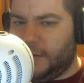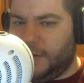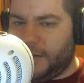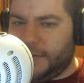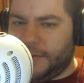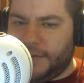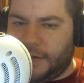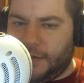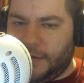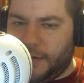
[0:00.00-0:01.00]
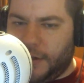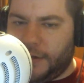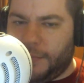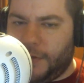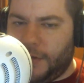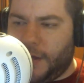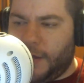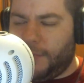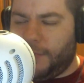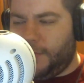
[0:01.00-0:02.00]
not necessarily like the
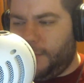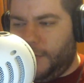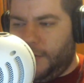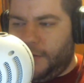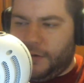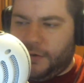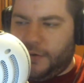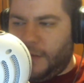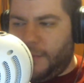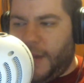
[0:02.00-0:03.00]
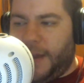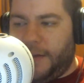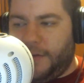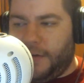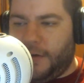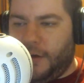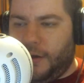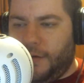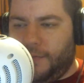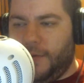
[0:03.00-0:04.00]
PEA, but something in the same idea
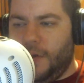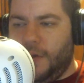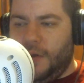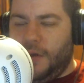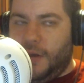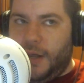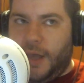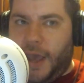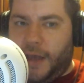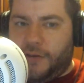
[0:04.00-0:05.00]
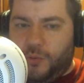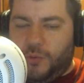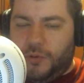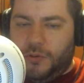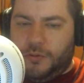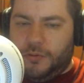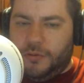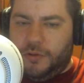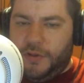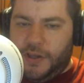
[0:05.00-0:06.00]
of actual
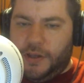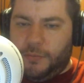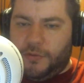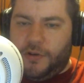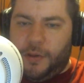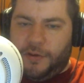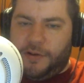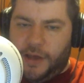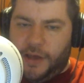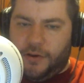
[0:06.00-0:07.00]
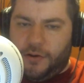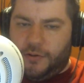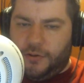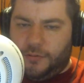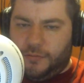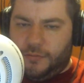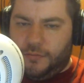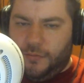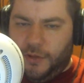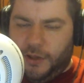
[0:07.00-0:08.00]
teams coming together to
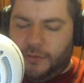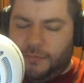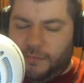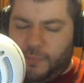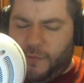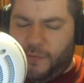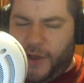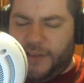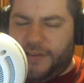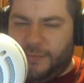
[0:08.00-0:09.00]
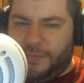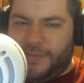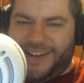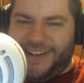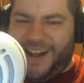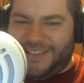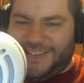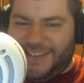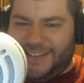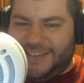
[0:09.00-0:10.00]
provide some
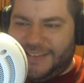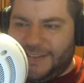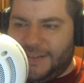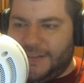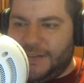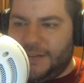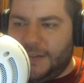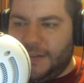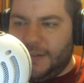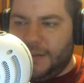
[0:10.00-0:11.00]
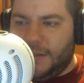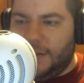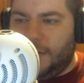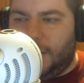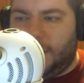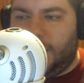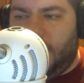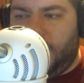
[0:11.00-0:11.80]
constants. That's